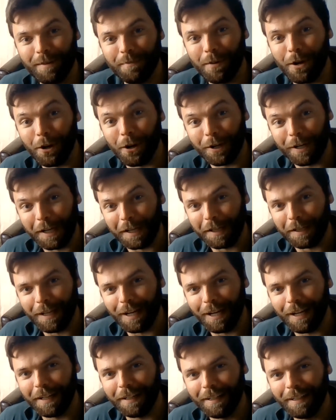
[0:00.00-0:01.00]
a parking
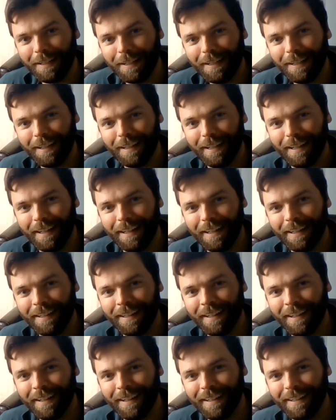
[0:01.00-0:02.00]
lot
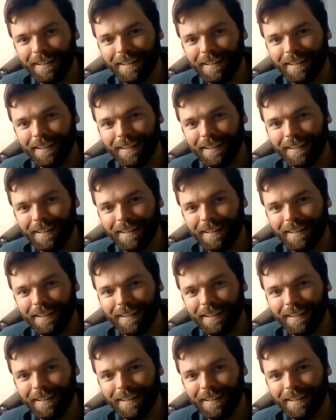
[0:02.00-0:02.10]
in